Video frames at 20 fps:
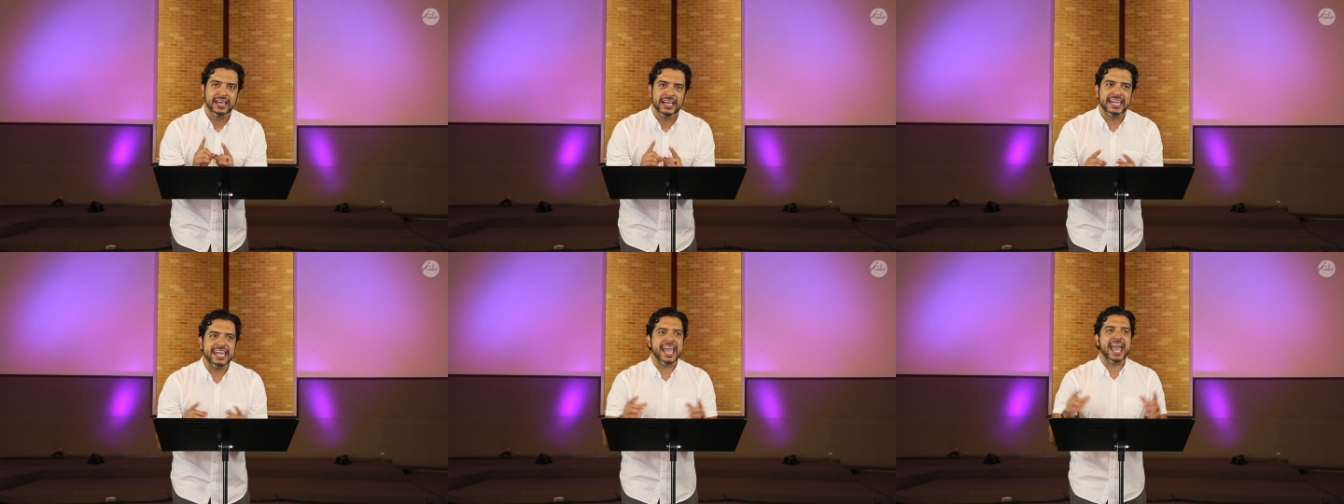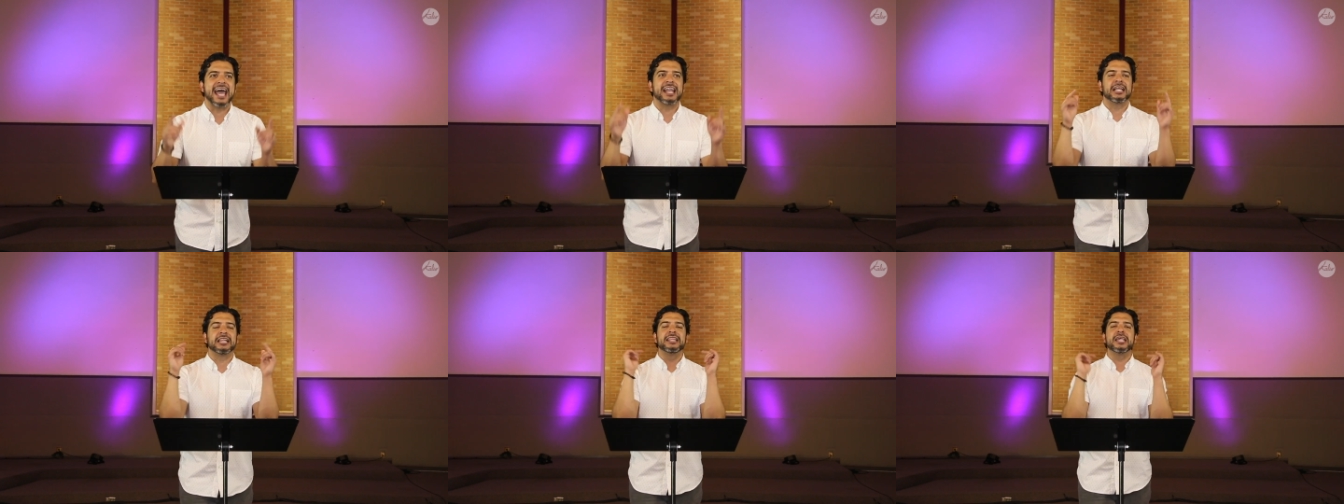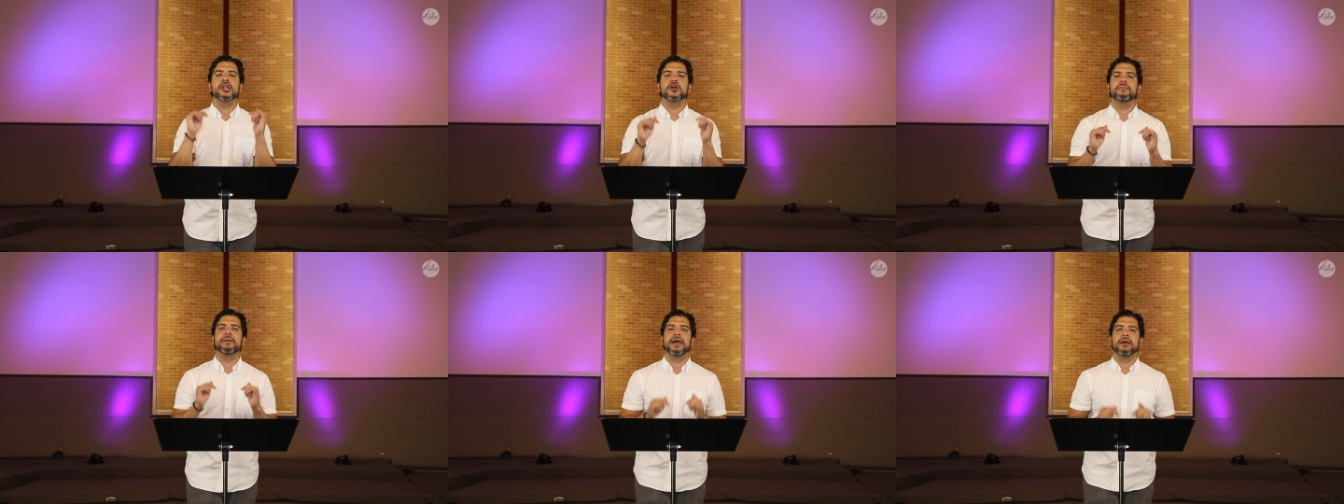He had a
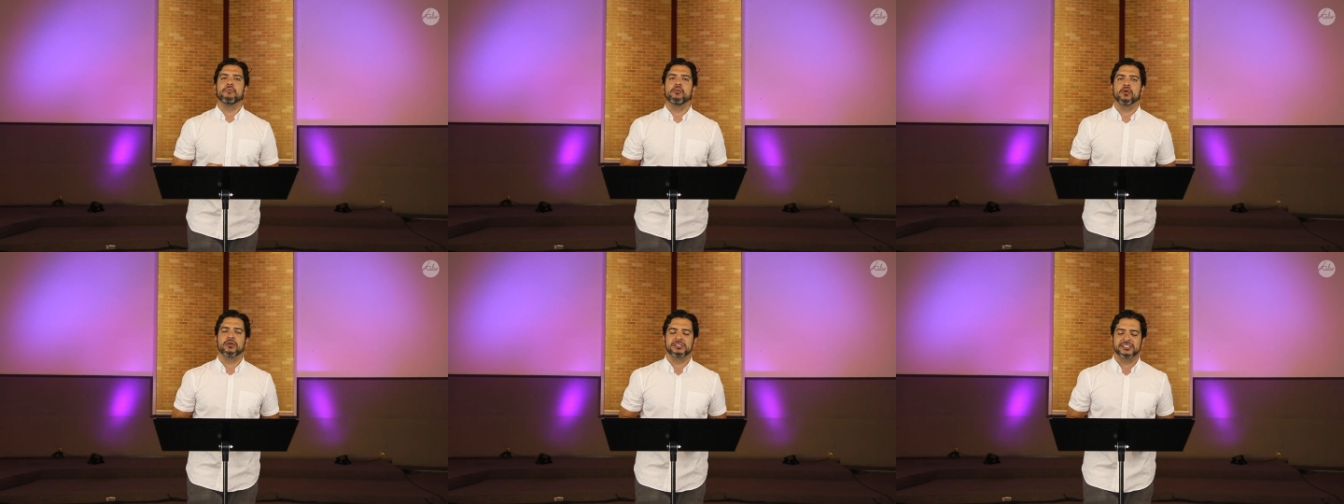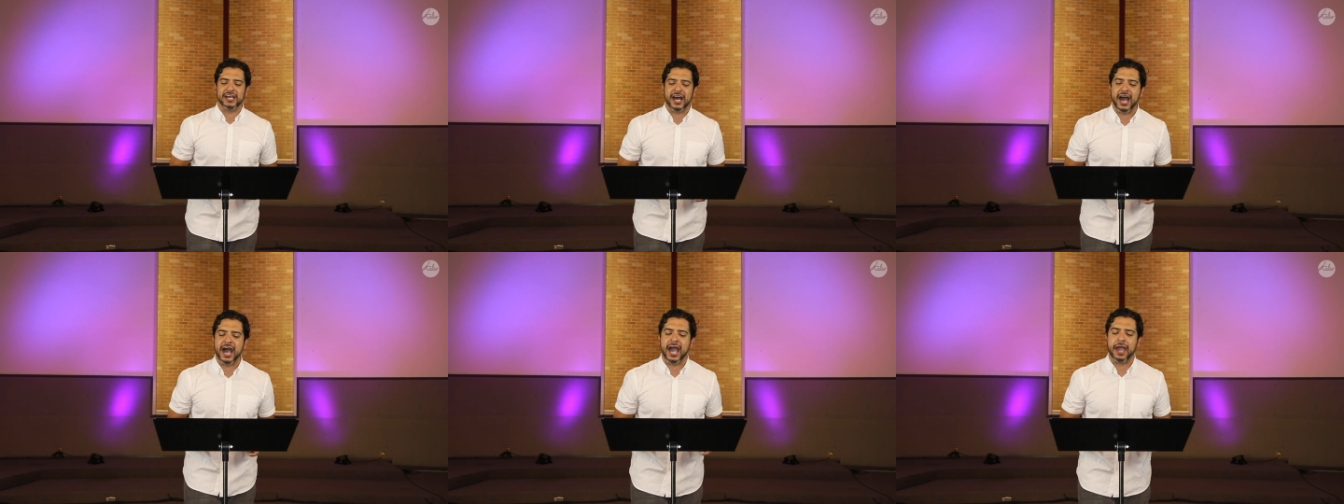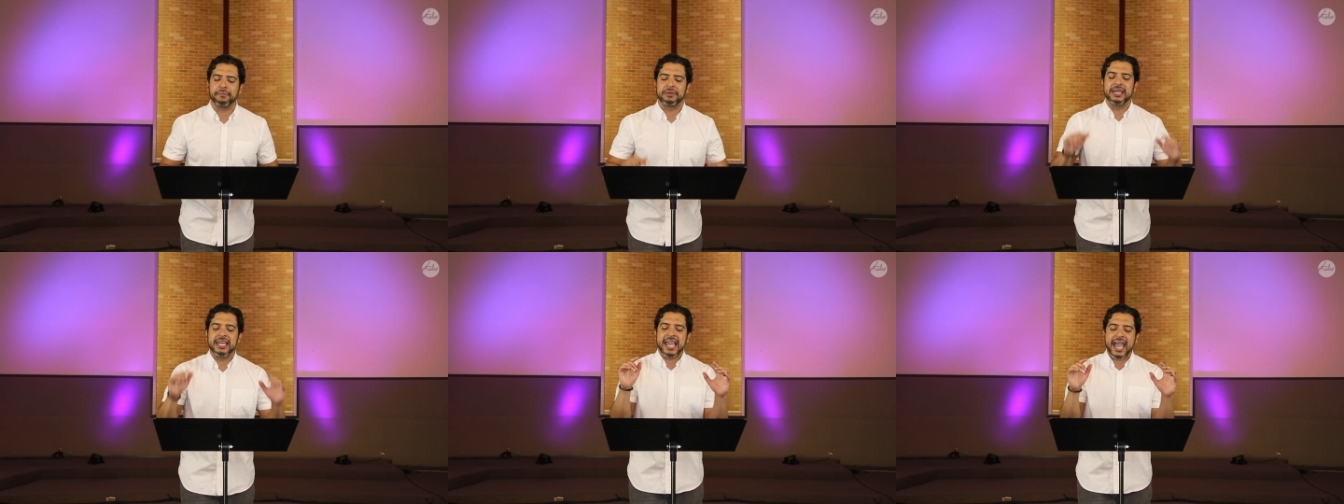little bit more
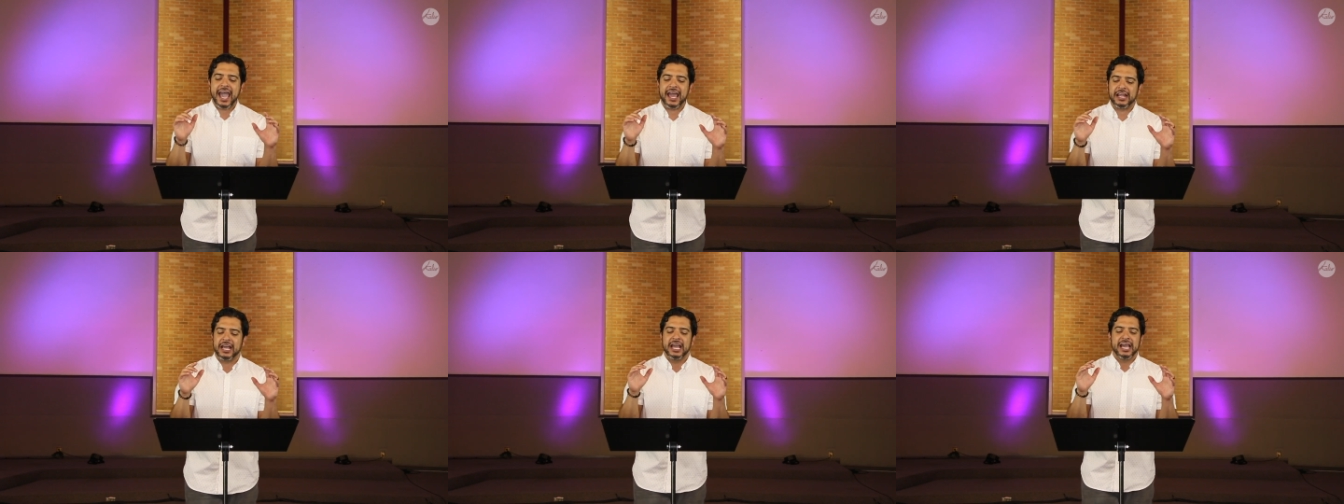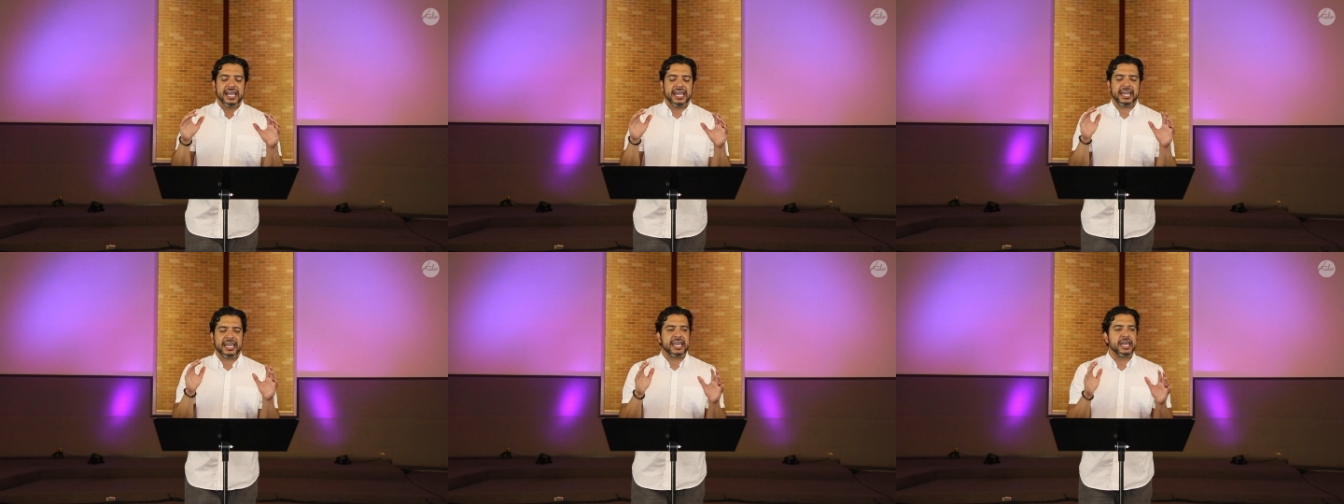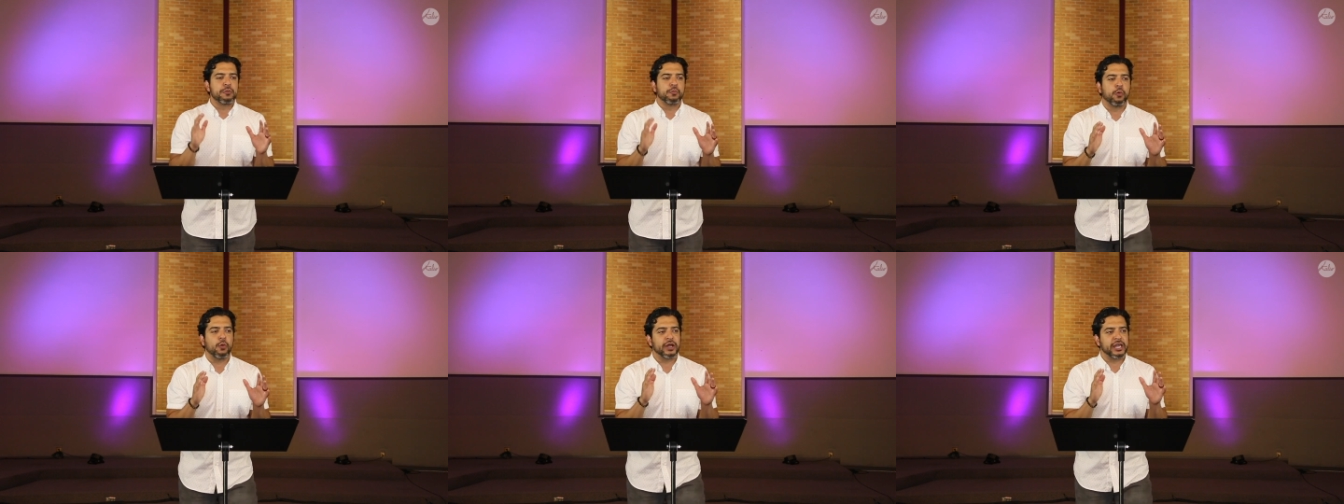time. He had, he, he,